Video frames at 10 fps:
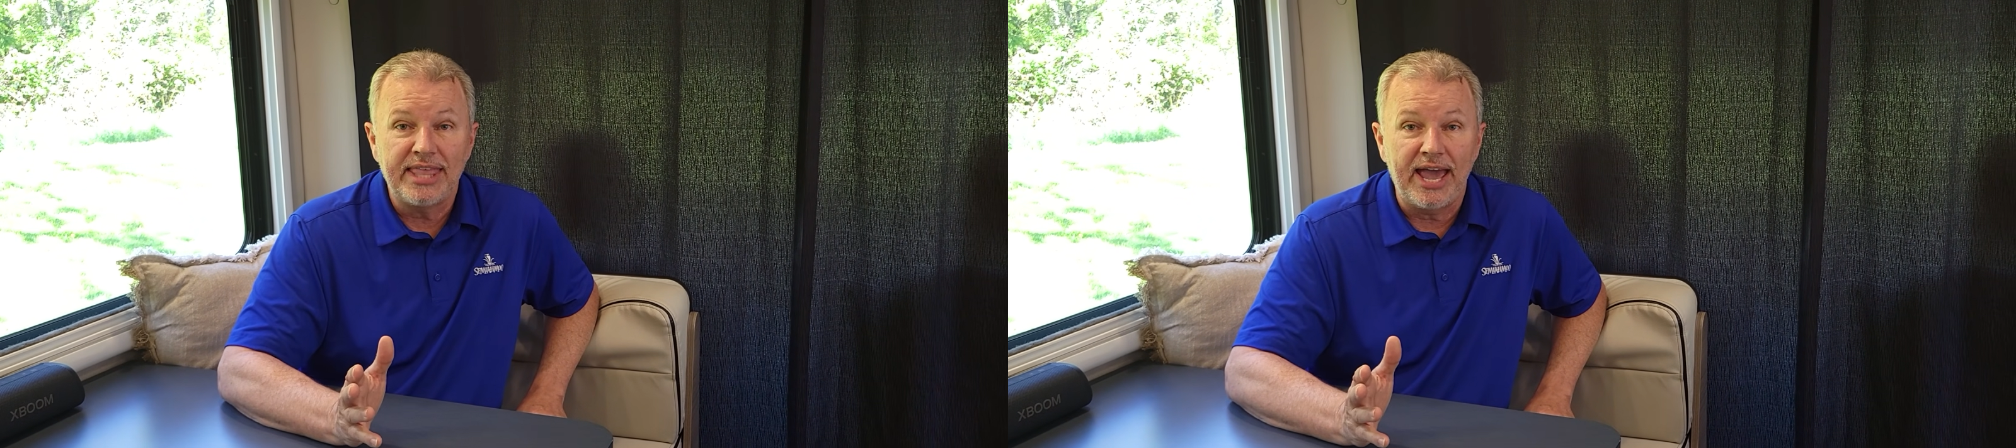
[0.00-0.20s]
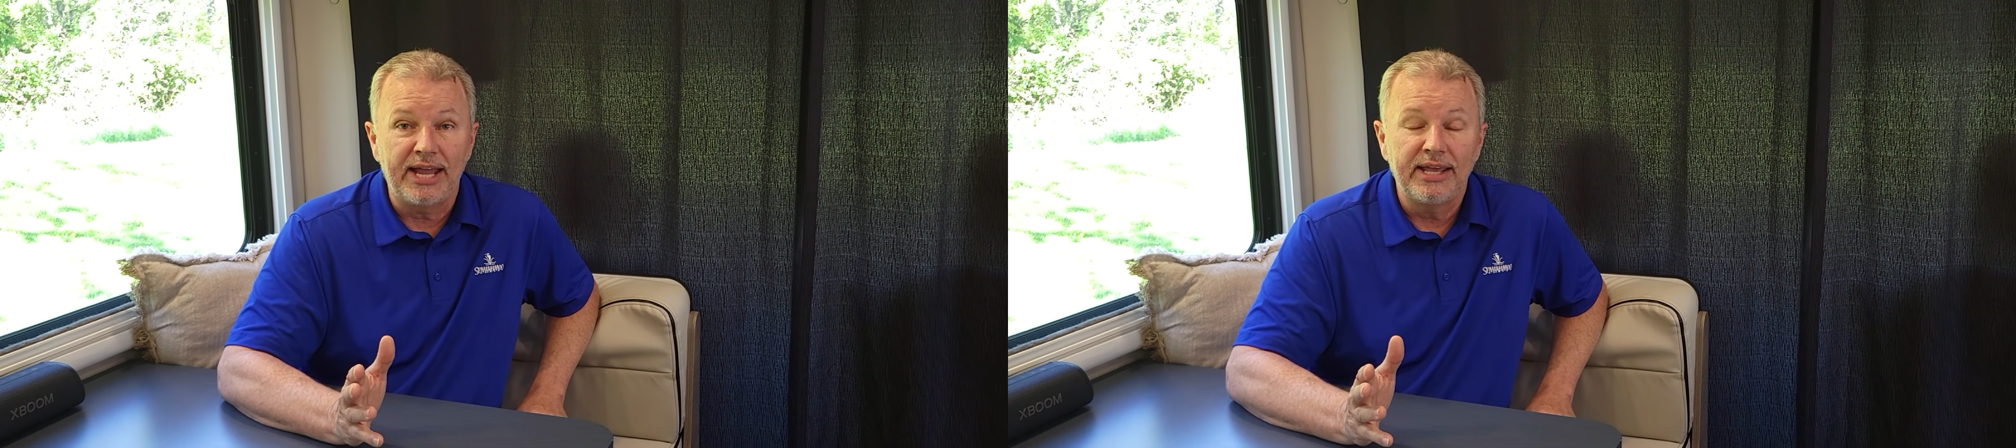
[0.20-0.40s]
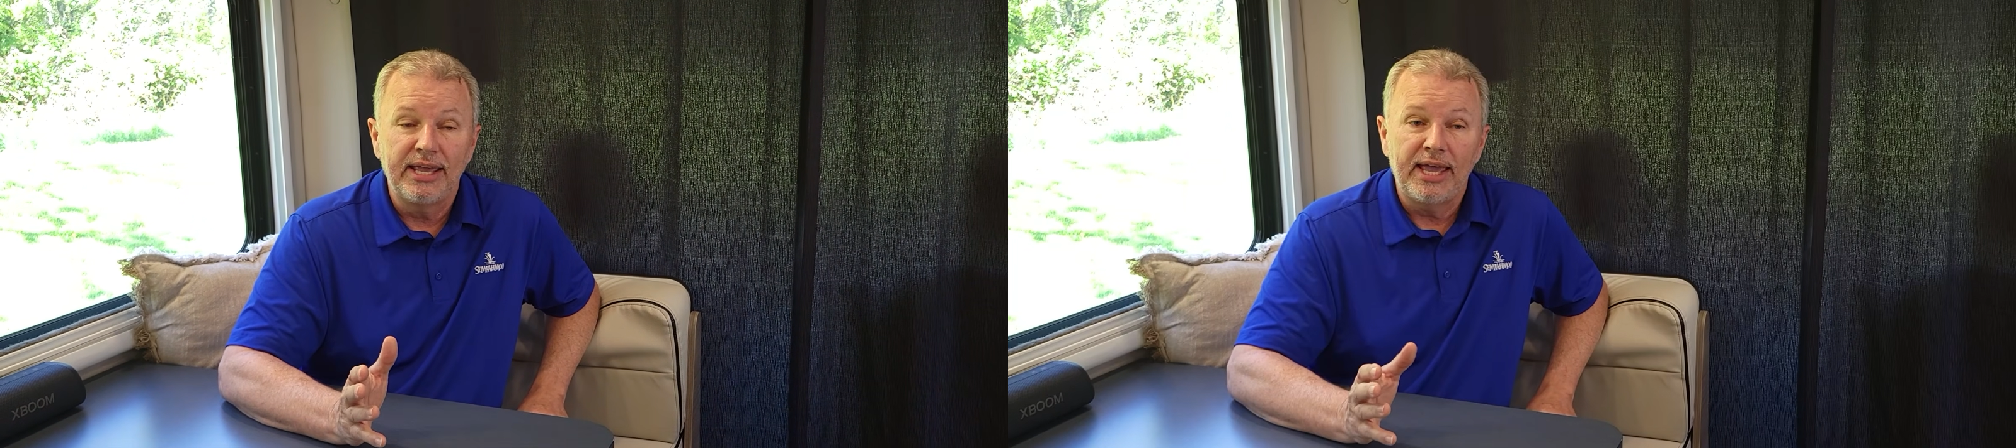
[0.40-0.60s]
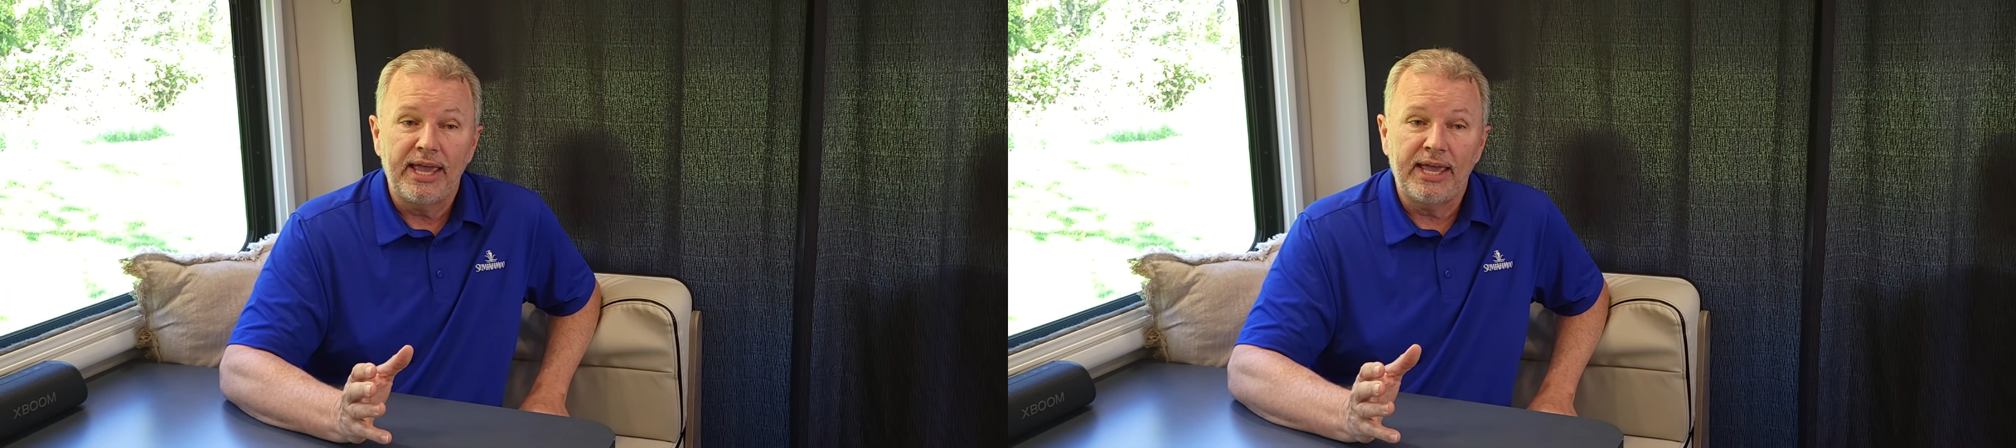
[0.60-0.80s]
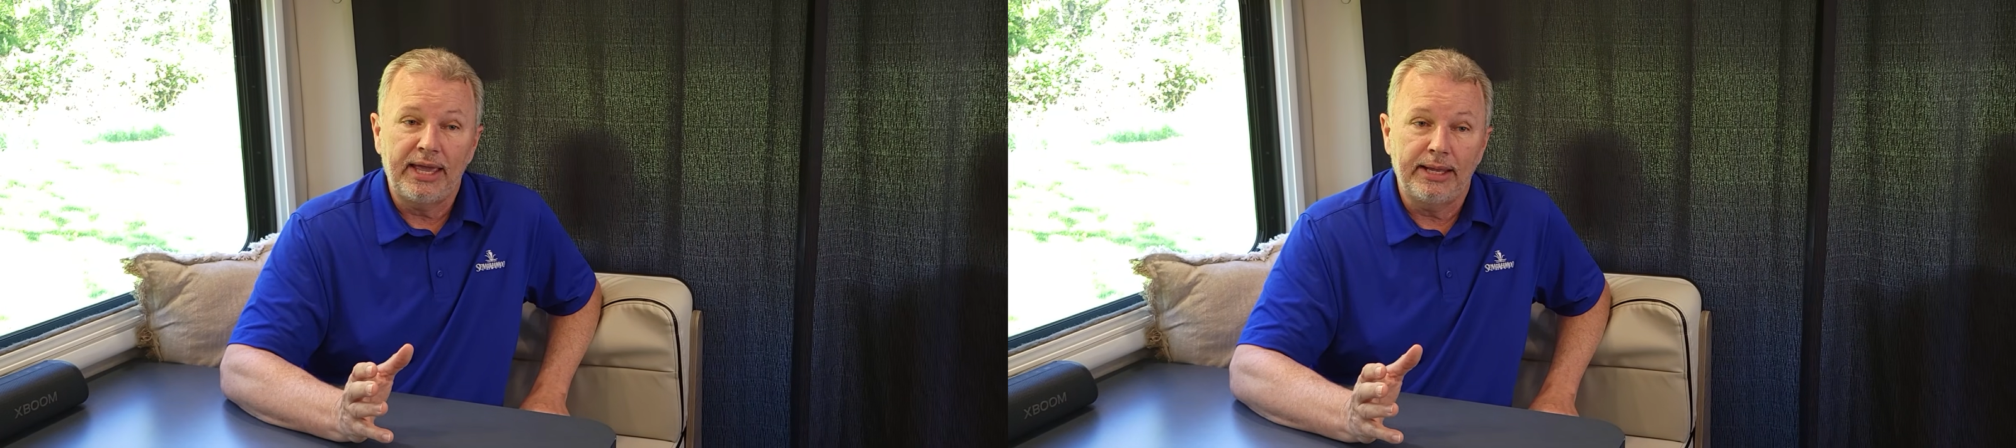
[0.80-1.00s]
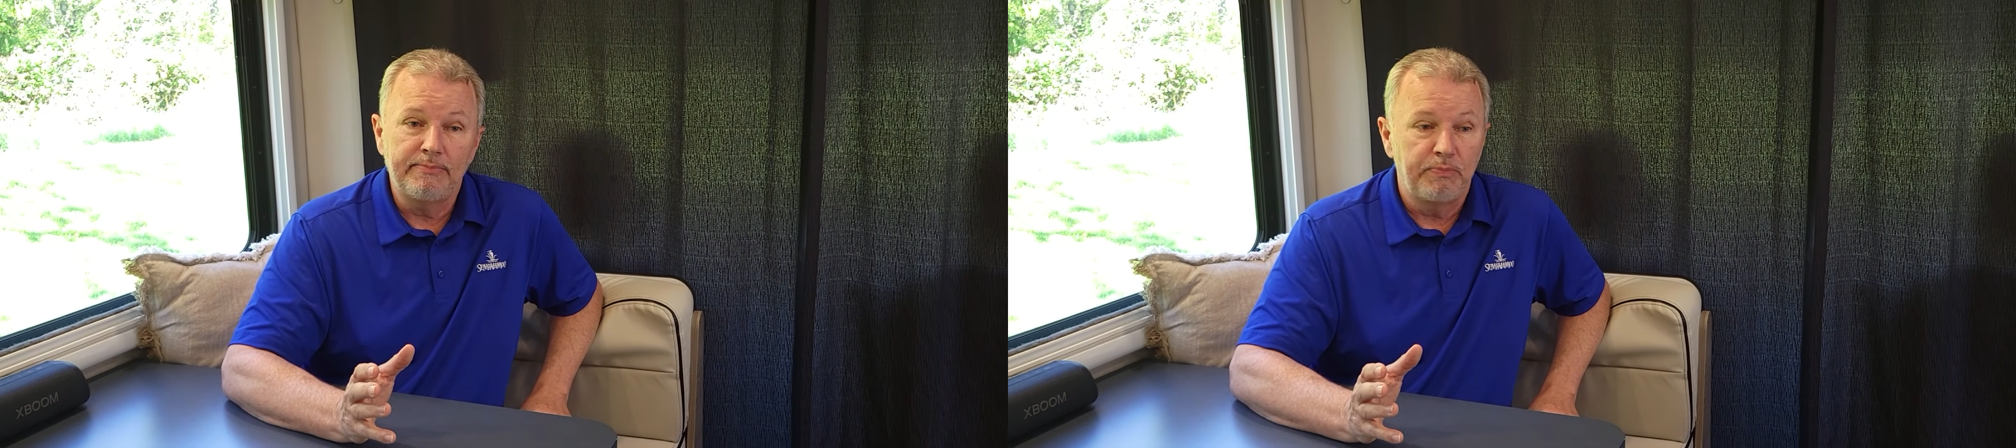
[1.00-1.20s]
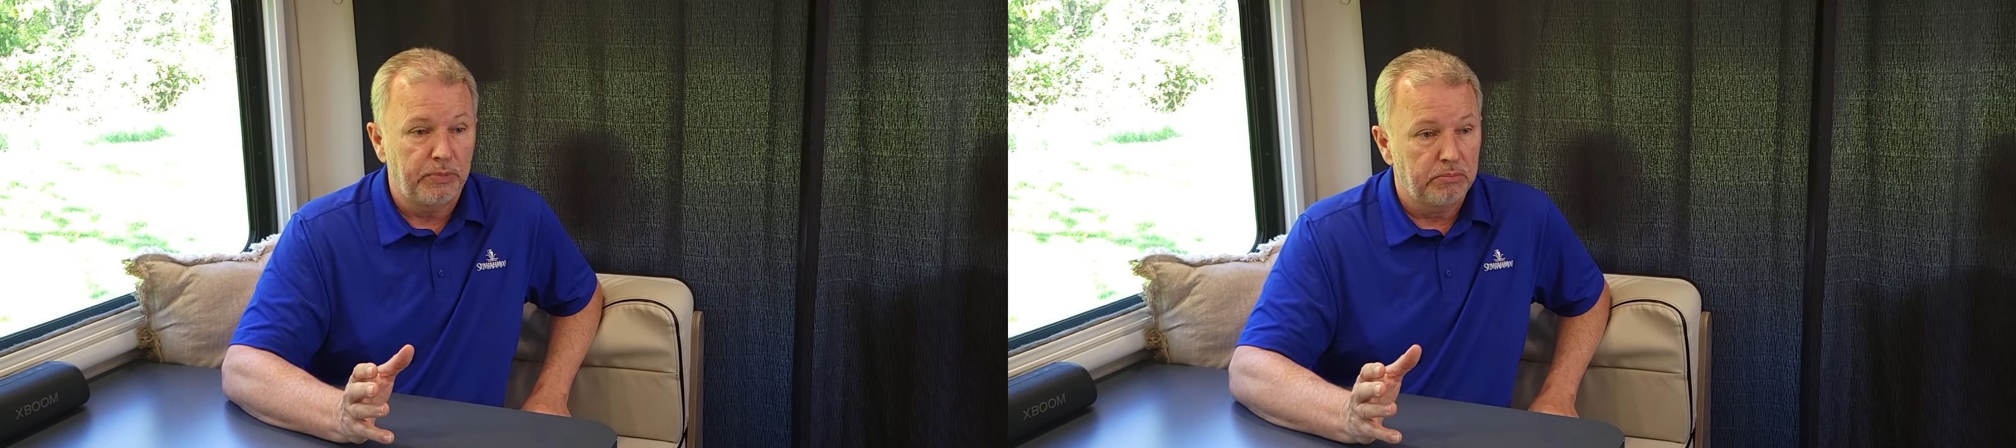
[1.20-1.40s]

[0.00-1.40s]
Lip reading: that. And